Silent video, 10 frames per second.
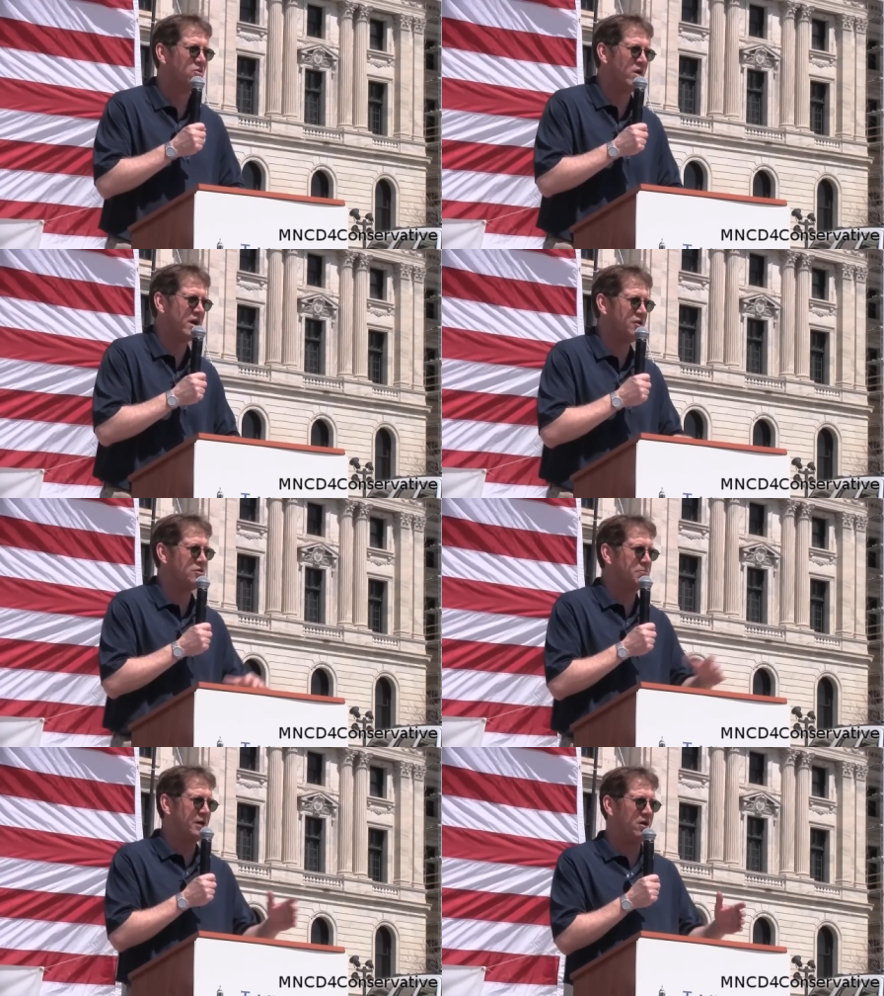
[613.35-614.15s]
wanted
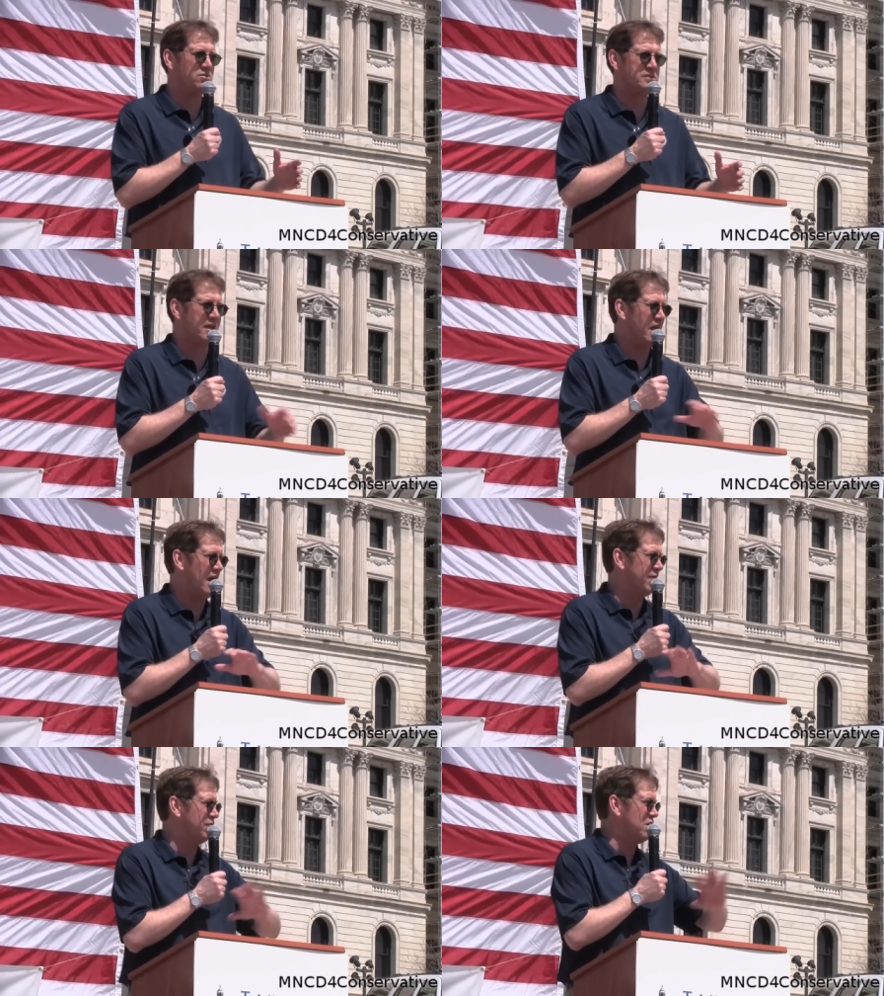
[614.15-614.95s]
to impose that
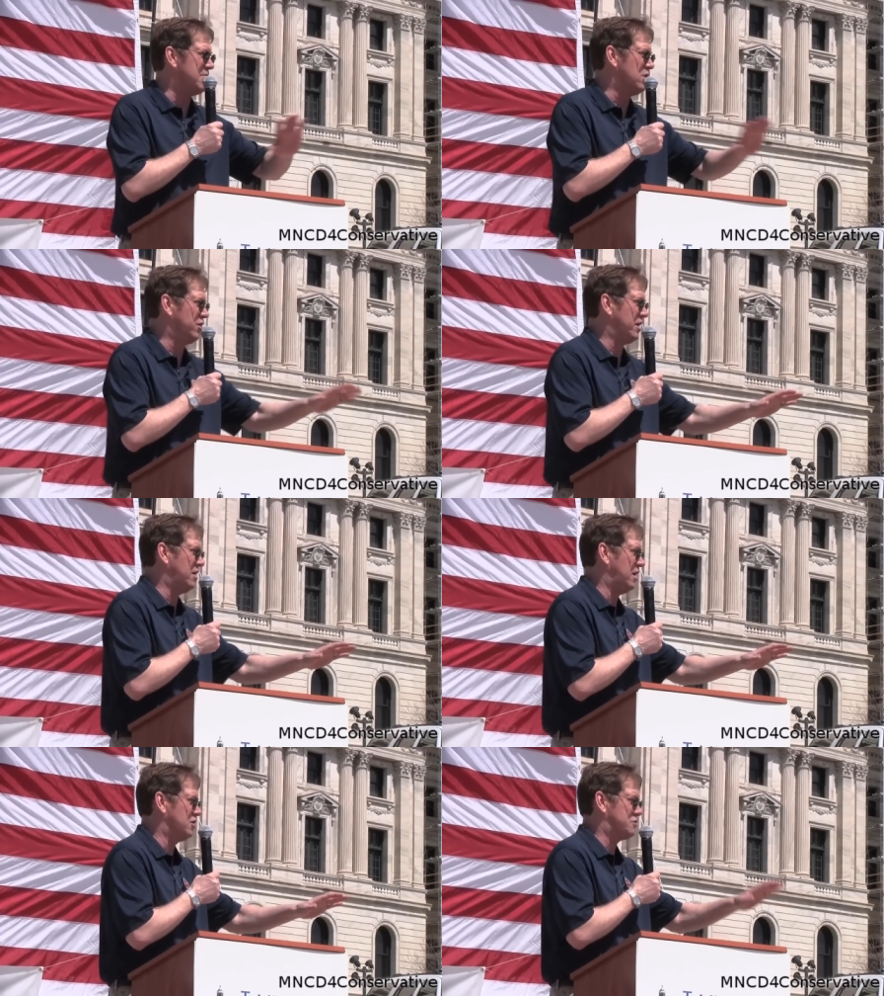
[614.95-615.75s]
every
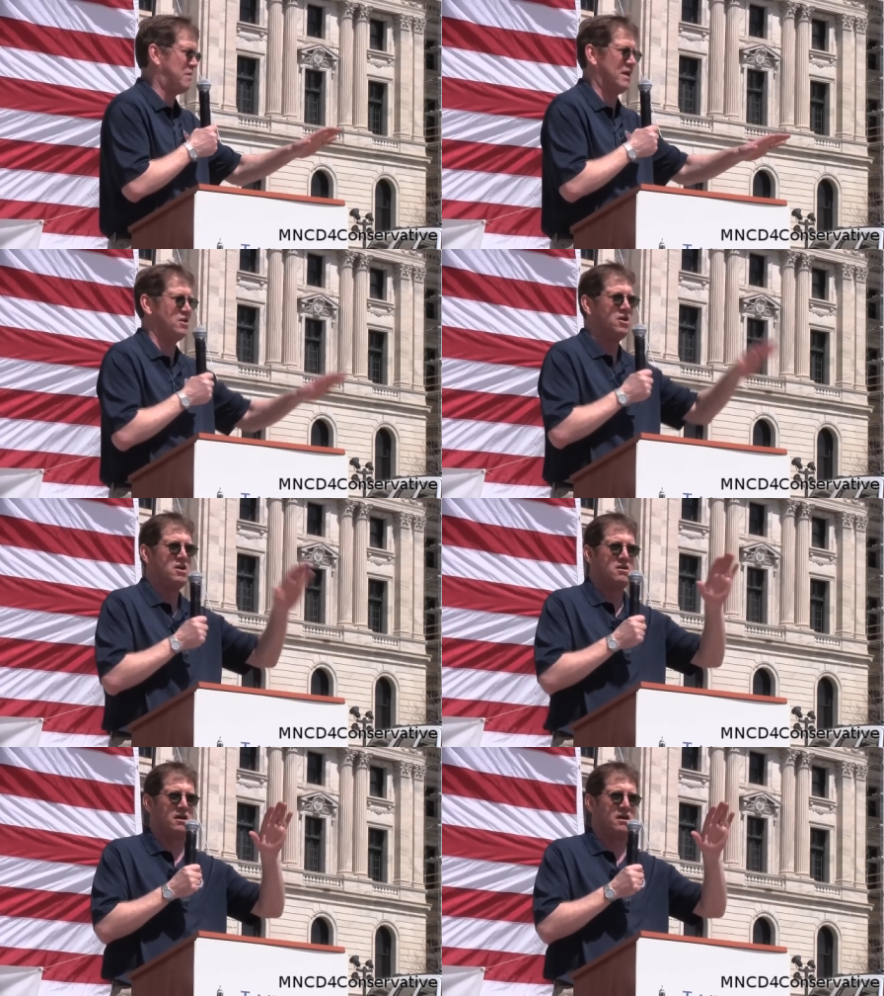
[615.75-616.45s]
millionaire spend